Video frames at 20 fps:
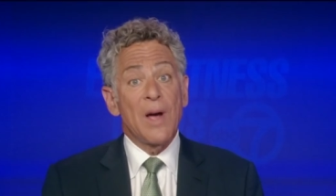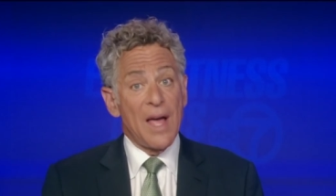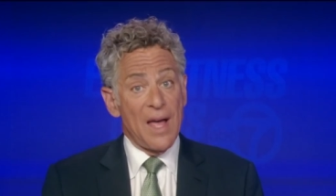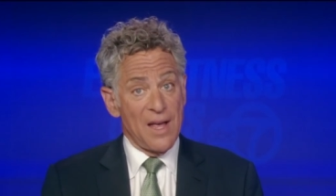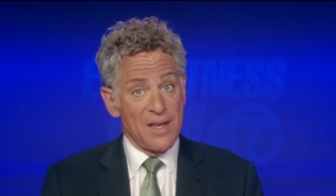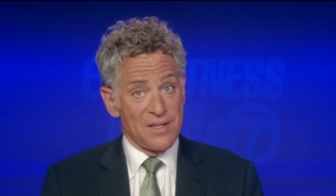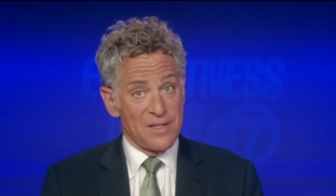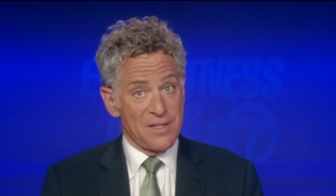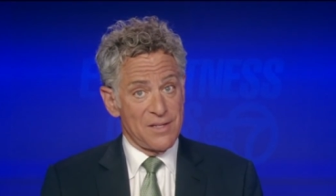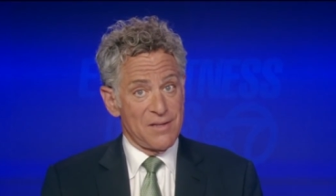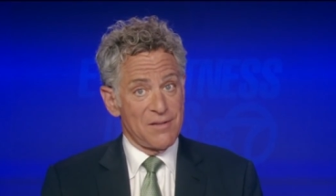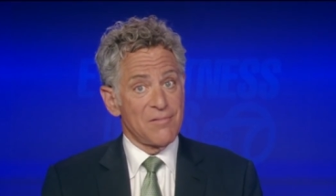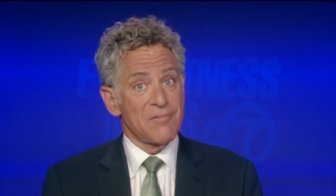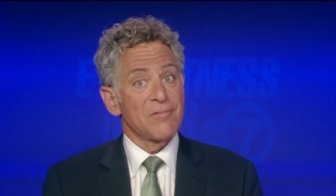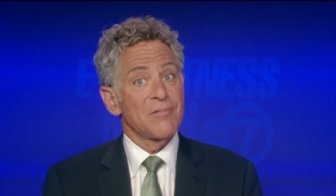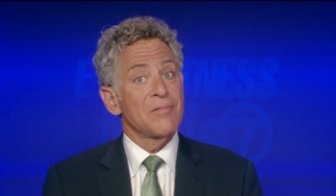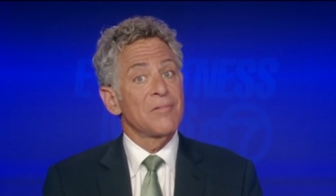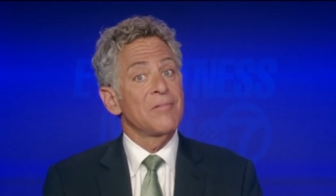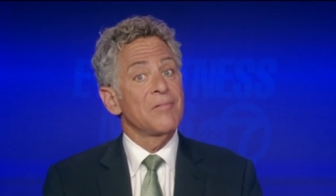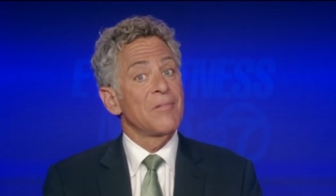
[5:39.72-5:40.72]
has
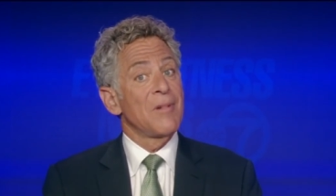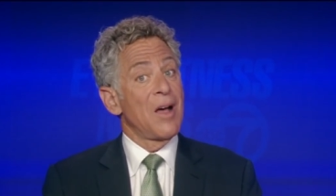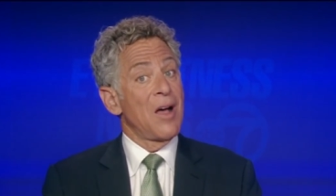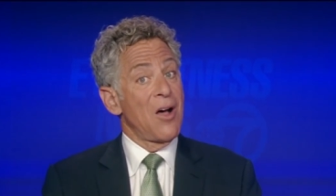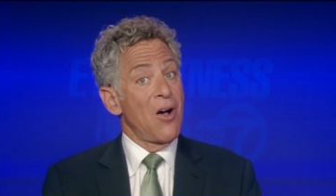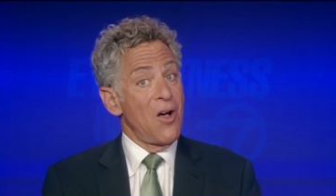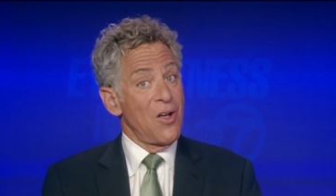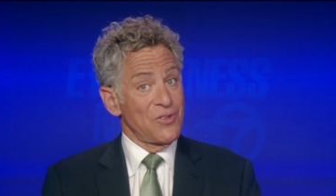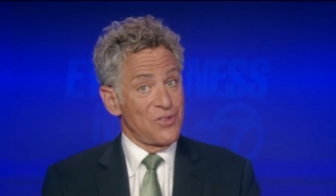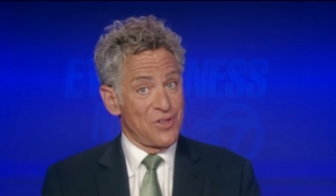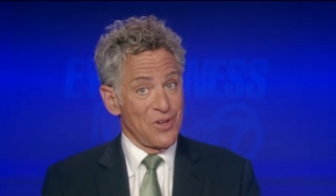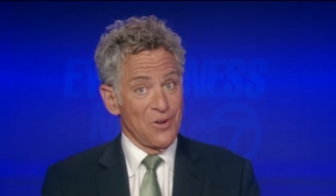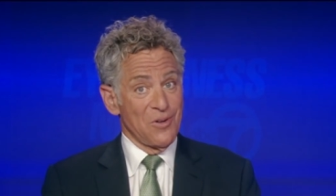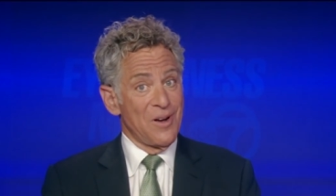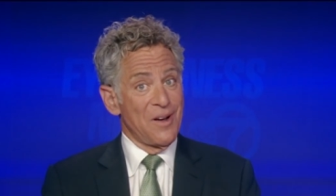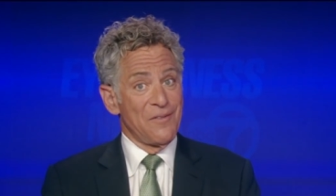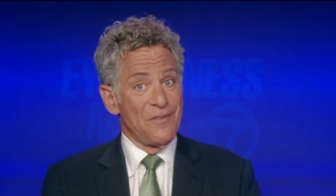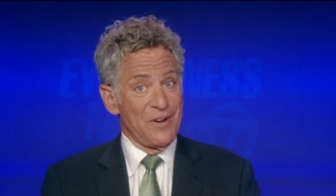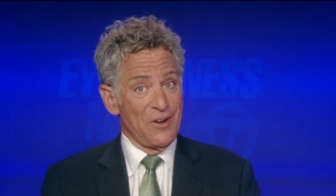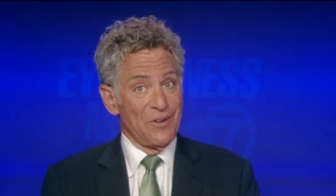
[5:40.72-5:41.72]
also
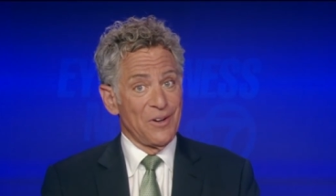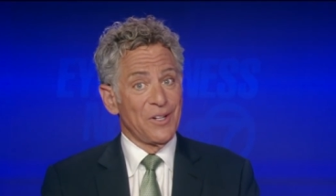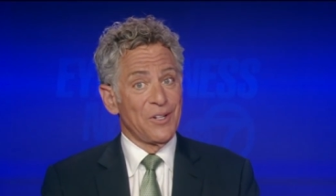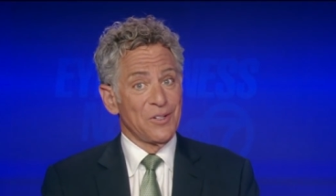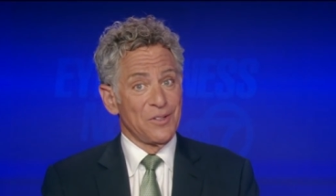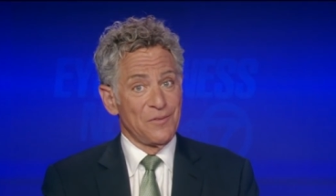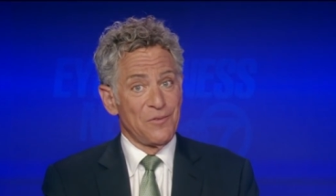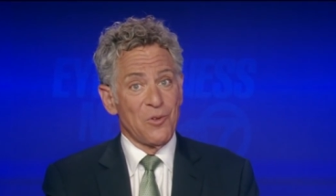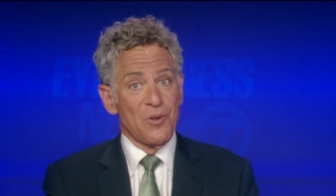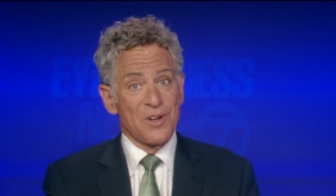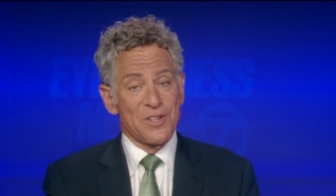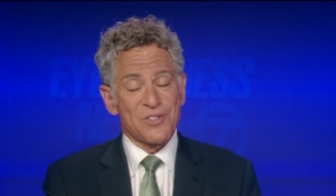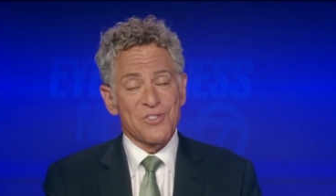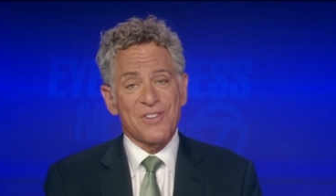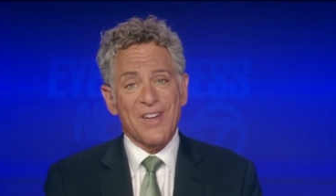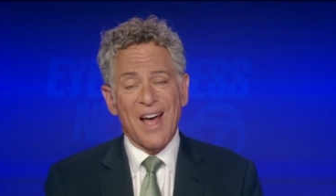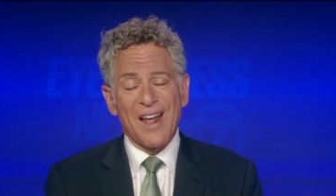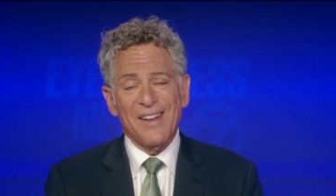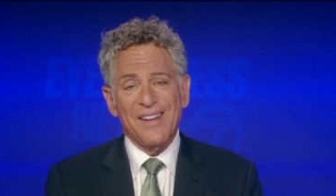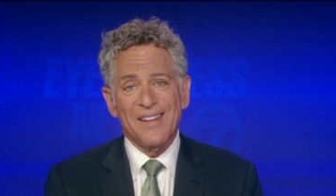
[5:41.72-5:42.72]
a very good voice.
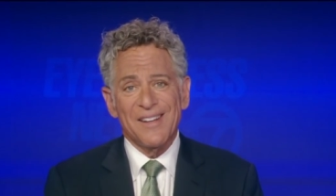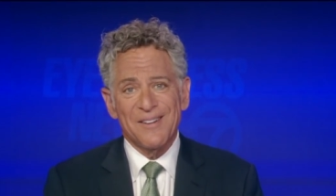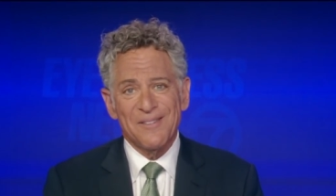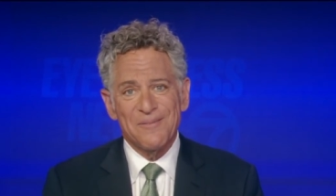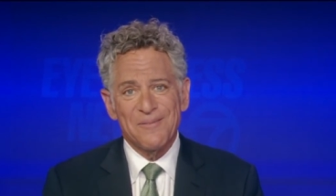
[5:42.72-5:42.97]
Scotty?